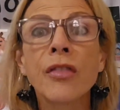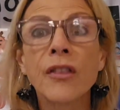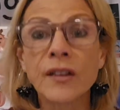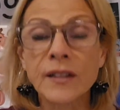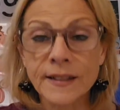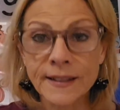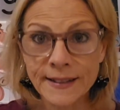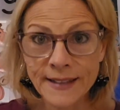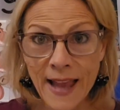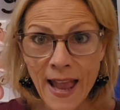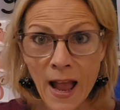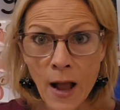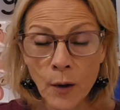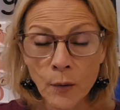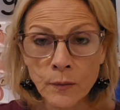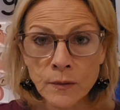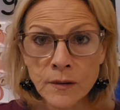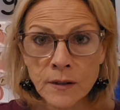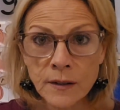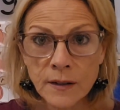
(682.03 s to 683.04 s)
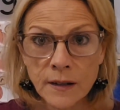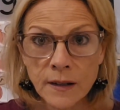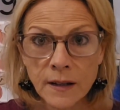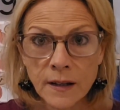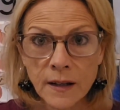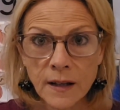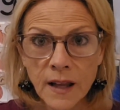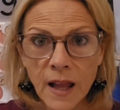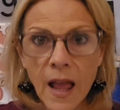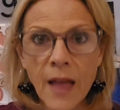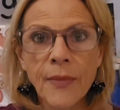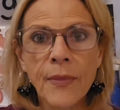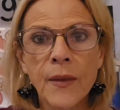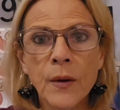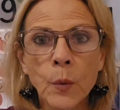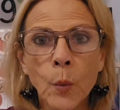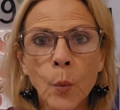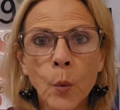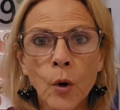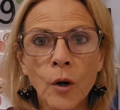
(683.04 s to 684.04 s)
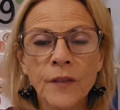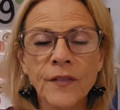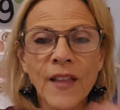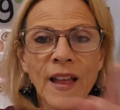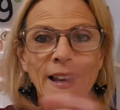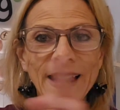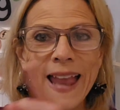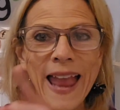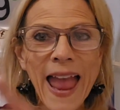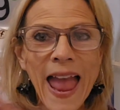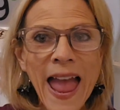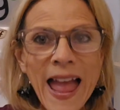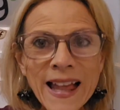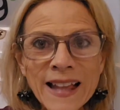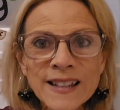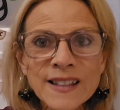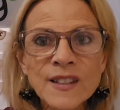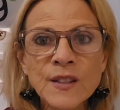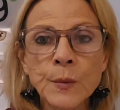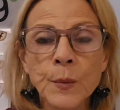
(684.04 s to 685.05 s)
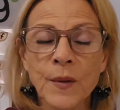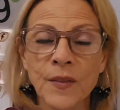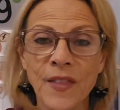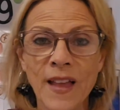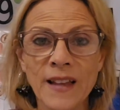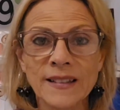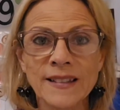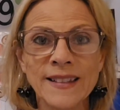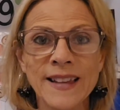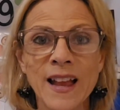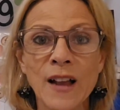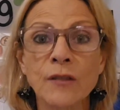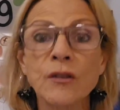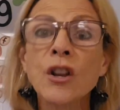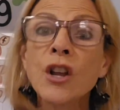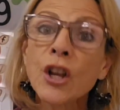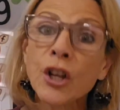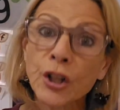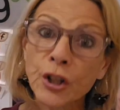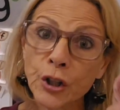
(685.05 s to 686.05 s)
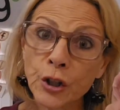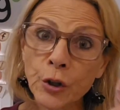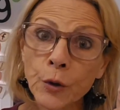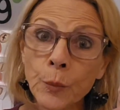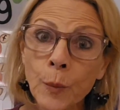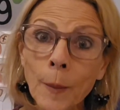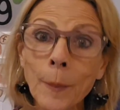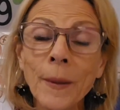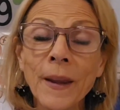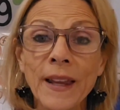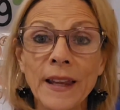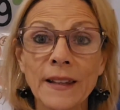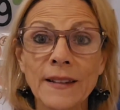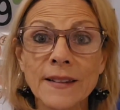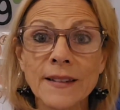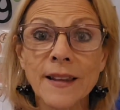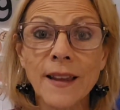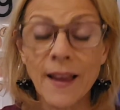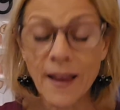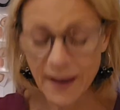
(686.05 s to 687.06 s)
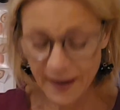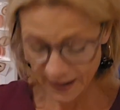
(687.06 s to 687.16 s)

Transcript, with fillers: the sound and then a word that ends with that sound. You repeat.